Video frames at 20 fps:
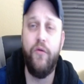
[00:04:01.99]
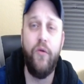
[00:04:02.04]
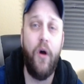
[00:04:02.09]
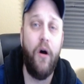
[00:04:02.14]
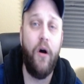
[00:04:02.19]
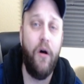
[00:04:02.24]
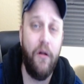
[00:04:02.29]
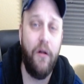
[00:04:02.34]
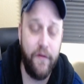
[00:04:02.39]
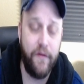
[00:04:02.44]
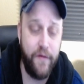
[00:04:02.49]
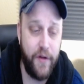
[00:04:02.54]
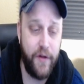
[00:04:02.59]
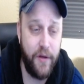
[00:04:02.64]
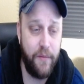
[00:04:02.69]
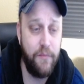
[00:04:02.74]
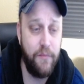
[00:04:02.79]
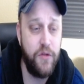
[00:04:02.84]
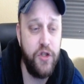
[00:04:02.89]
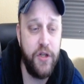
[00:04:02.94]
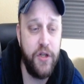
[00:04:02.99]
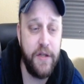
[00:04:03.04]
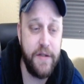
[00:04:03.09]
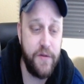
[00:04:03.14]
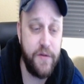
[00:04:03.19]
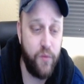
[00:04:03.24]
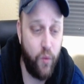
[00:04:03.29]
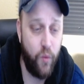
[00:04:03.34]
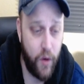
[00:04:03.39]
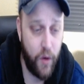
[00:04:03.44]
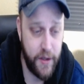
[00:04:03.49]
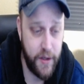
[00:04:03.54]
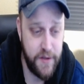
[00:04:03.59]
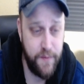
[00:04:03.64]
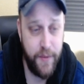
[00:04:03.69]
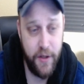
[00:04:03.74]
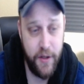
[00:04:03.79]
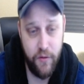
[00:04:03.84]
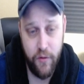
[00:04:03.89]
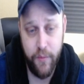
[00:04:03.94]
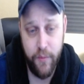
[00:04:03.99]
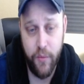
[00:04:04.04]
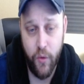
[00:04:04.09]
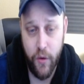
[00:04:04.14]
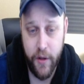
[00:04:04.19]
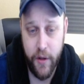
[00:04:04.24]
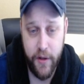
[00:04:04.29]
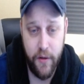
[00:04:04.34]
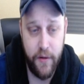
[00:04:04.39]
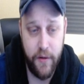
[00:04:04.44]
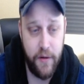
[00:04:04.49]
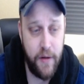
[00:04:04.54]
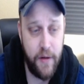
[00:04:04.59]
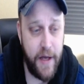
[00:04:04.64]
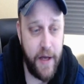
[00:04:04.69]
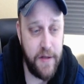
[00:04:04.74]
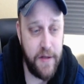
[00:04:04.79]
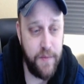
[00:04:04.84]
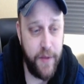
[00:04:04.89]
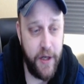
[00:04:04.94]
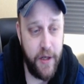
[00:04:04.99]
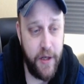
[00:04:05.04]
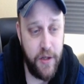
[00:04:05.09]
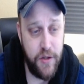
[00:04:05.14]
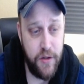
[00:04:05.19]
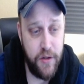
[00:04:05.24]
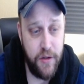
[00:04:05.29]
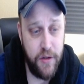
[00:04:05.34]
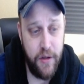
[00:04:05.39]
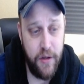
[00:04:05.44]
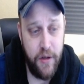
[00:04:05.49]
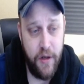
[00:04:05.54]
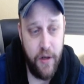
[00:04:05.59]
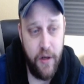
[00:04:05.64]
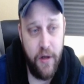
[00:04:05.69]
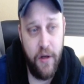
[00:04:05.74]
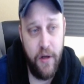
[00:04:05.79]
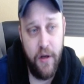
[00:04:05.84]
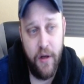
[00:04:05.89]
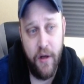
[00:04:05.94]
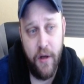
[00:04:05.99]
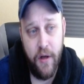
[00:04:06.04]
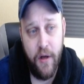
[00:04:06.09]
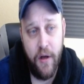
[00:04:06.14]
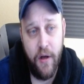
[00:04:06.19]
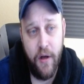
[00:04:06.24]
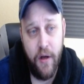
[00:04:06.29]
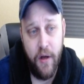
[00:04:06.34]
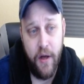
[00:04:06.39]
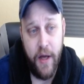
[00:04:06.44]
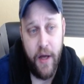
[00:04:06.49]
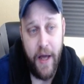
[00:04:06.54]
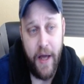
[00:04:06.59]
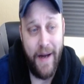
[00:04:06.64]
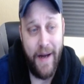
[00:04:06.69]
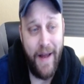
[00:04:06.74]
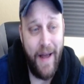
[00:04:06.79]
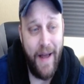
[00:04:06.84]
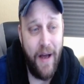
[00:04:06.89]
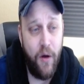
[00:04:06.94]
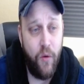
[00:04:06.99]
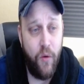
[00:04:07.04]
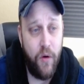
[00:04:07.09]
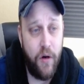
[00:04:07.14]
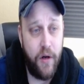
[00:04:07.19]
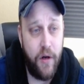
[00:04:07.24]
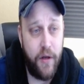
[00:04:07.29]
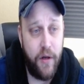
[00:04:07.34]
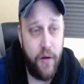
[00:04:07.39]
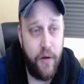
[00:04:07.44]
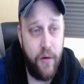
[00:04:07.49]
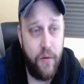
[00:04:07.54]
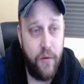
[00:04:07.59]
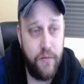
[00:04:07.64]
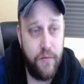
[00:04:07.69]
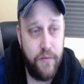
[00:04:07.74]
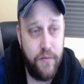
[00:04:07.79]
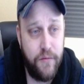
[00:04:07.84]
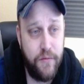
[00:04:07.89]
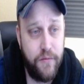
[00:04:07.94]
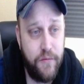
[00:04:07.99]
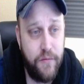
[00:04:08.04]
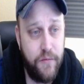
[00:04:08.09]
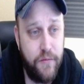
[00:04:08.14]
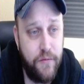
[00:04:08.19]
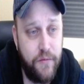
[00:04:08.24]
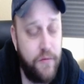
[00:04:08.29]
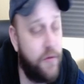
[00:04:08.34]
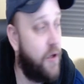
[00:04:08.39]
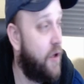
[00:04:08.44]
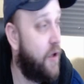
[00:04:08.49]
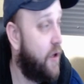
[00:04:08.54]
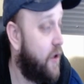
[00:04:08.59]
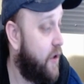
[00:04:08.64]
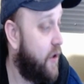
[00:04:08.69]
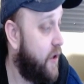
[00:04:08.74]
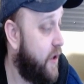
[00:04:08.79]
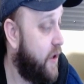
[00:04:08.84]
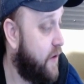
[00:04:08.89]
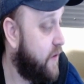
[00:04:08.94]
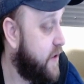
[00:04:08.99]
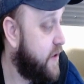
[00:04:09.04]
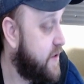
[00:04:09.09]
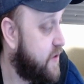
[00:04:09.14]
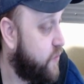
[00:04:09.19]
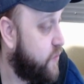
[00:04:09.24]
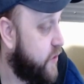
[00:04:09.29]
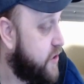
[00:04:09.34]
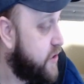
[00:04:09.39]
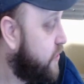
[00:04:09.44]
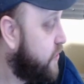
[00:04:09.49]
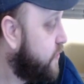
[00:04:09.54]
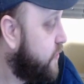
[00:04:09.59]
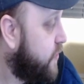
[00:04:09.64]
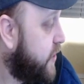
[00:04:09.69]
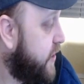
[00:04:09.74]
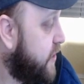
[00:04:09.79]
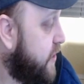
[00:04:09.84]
all of them, just what's been reported on the last page. An hour ago. And let's switch over here